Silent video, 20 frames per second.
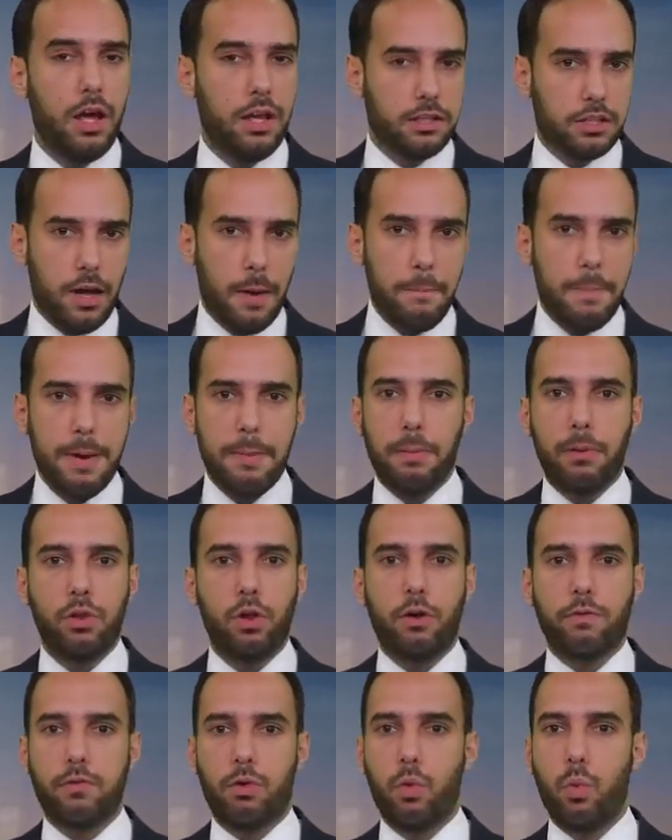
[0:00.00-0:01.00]
Some people
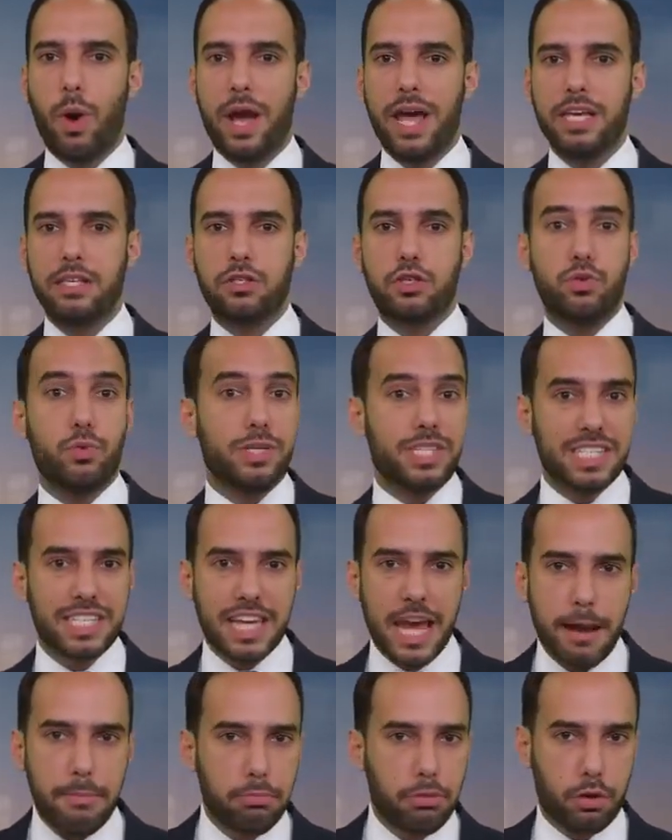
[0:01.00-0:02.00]
look for ways to
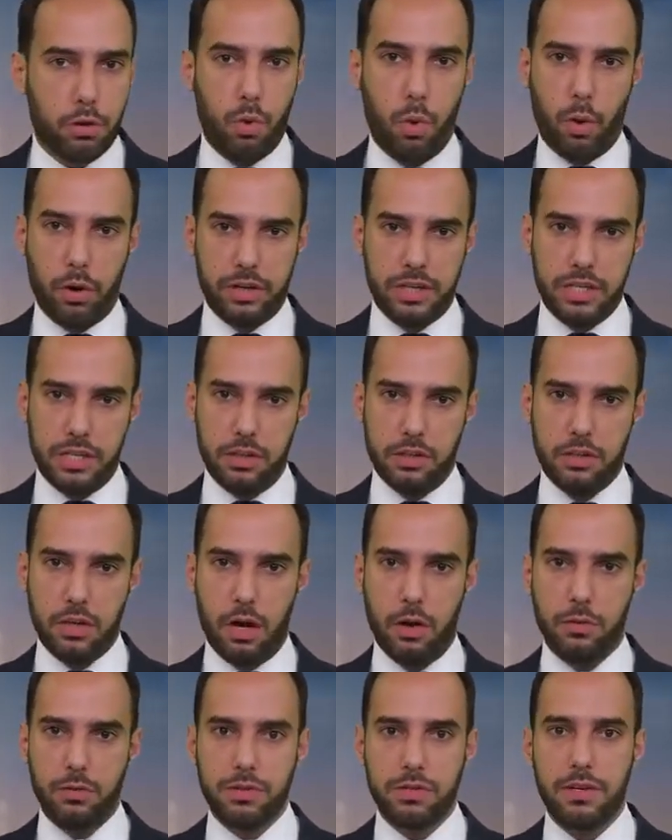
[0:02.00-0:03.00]
escape the quarantine
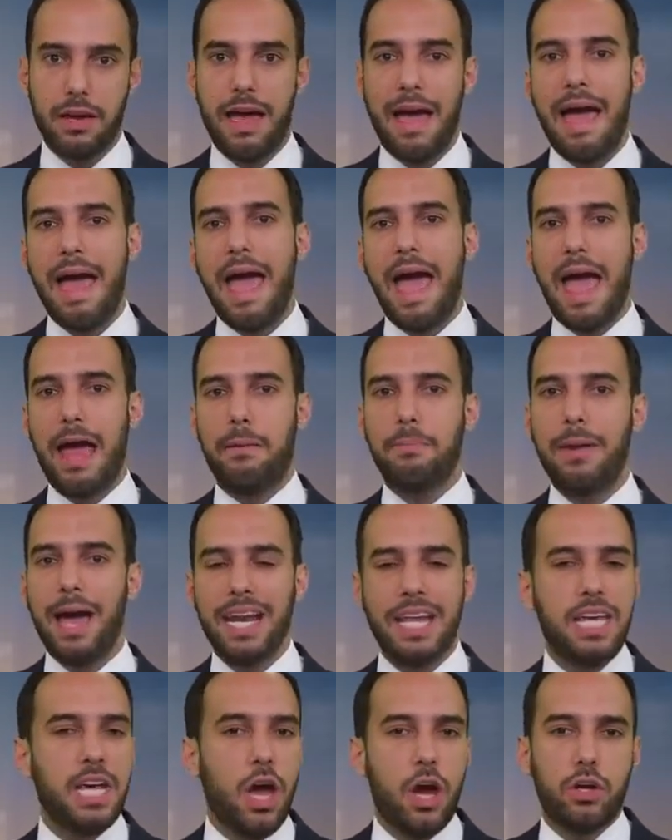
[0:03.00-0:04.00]
zones, and
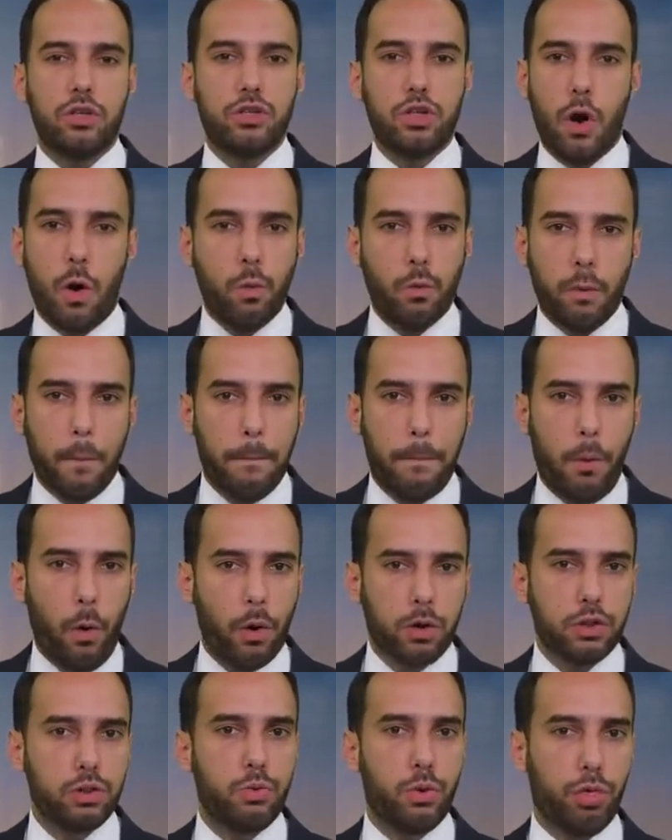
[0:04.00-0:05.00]
many don't
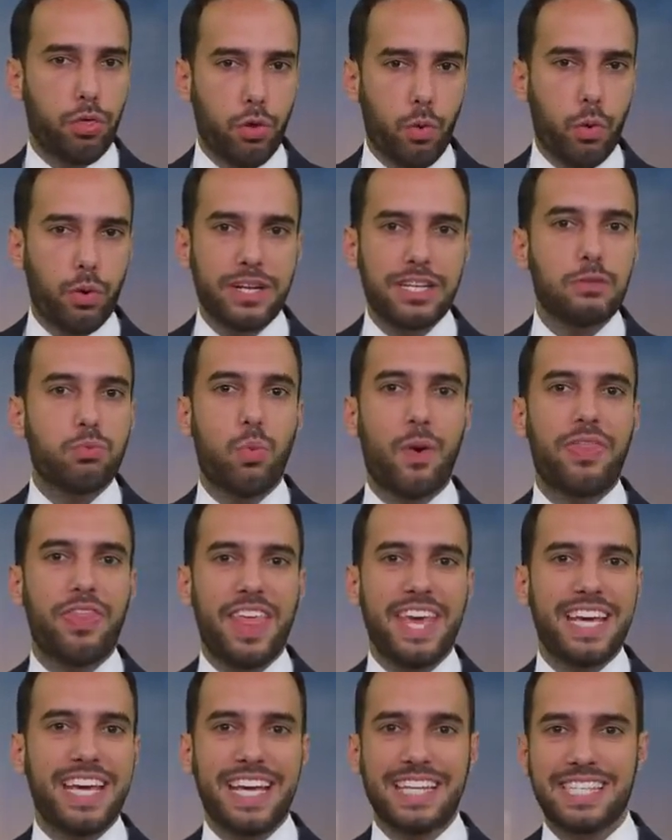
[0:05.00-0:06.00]
report to authorities when
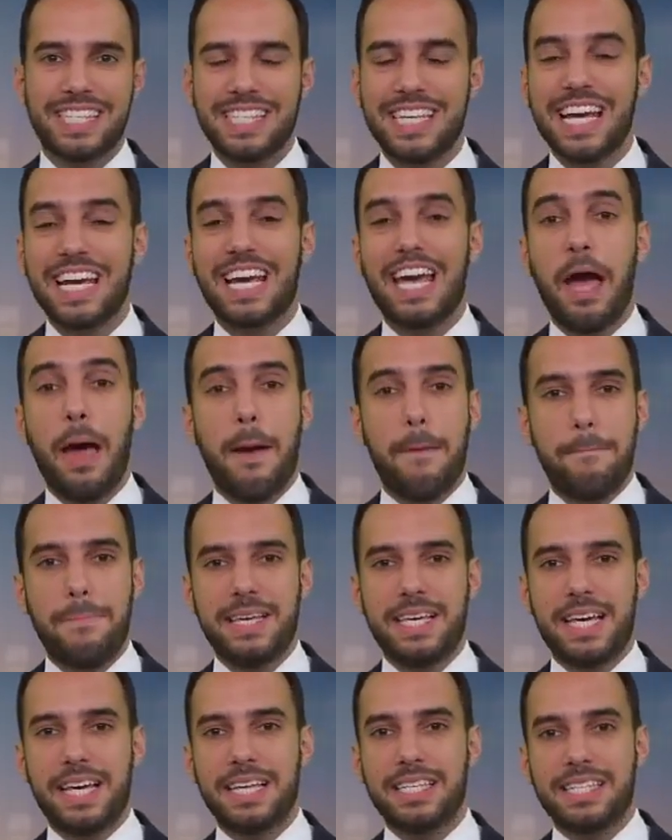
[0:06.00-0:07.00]
they get sick
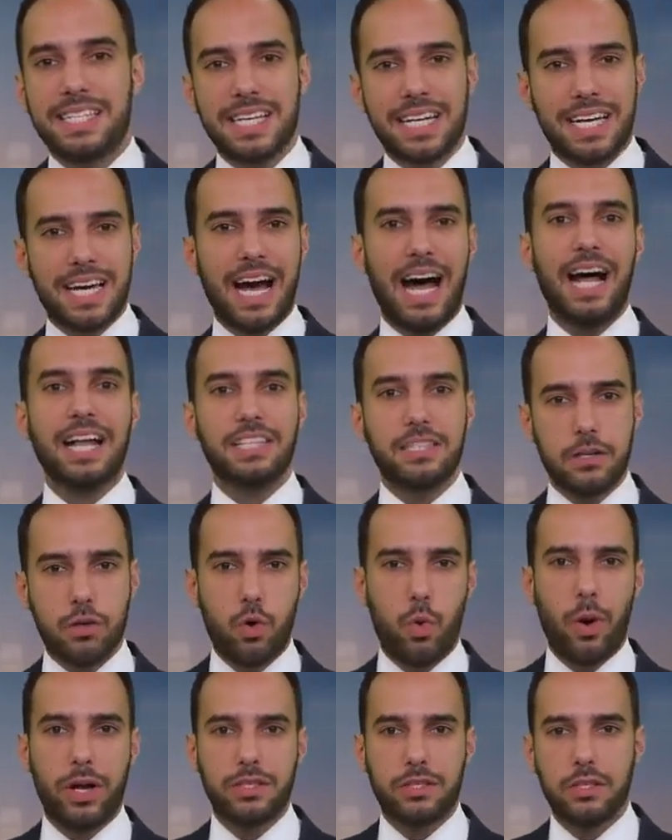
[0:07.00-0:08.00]
because the
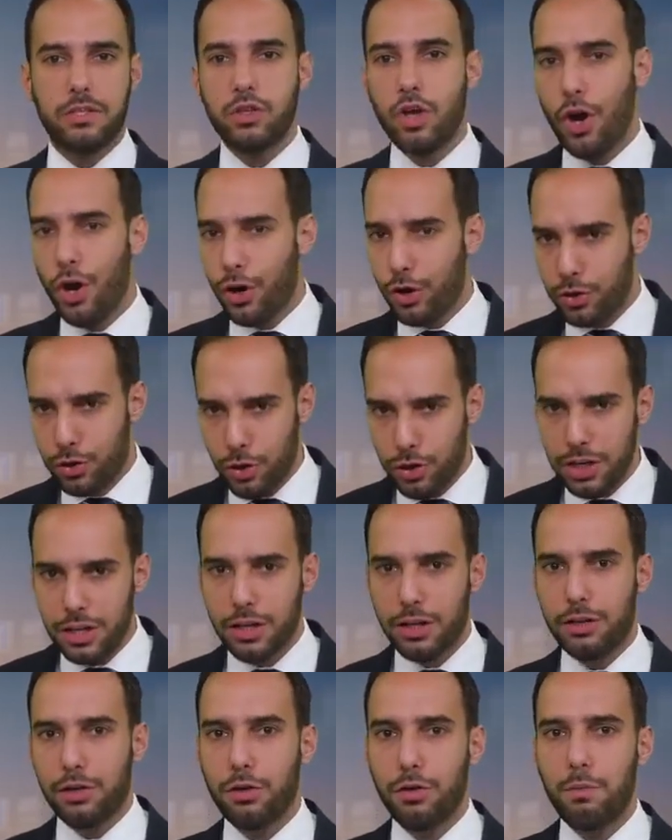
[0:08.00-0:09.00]
consequences could
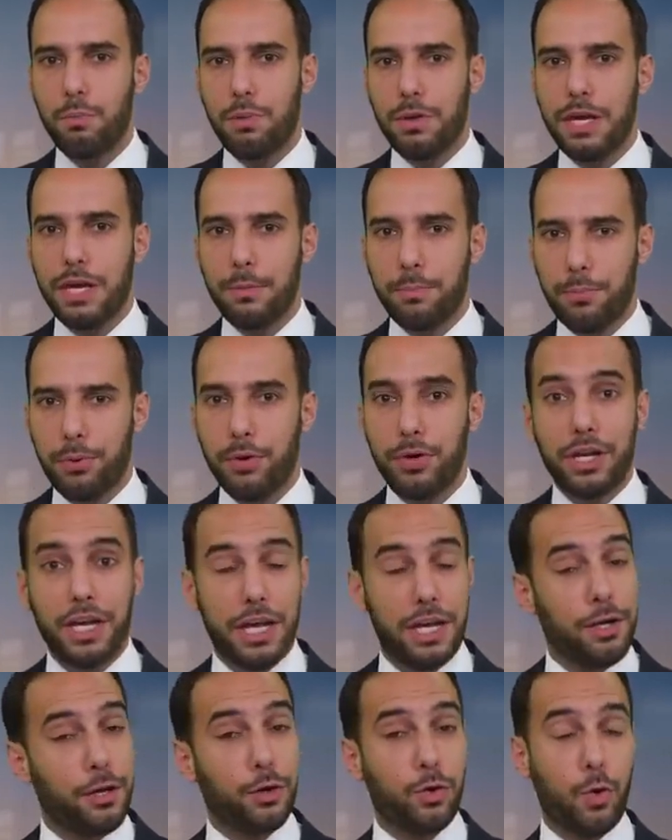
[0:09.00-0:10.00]
include being put
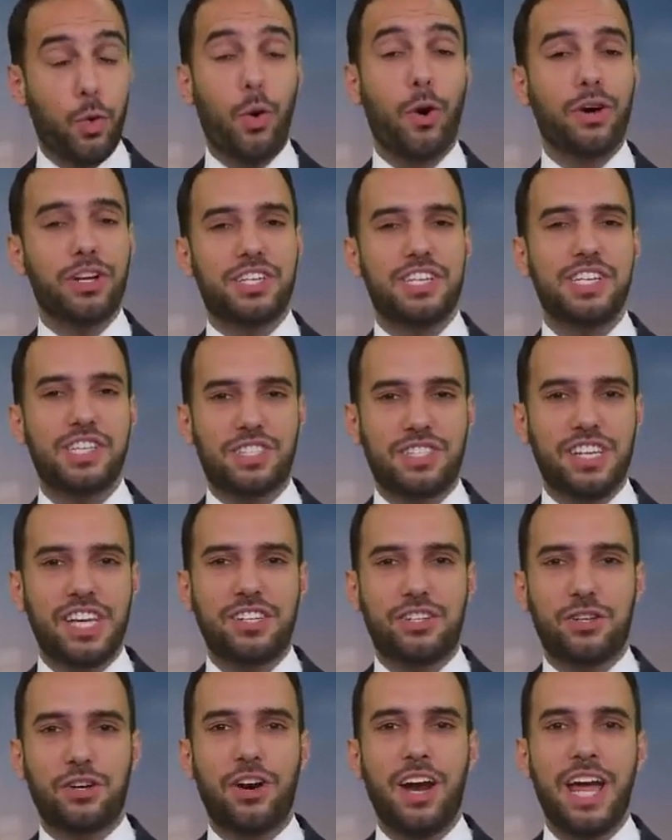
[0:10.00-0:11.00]
in a quarantine
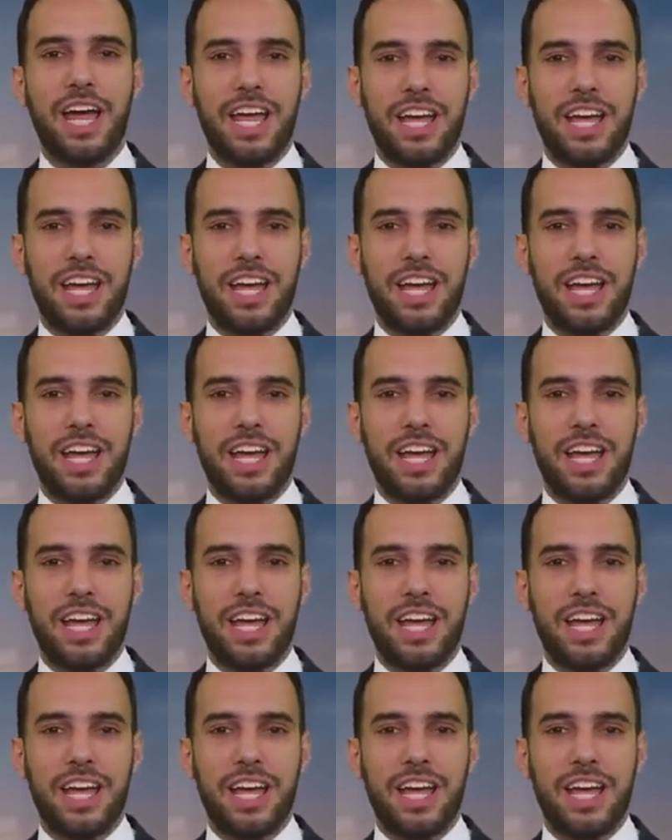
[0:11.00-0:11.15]
center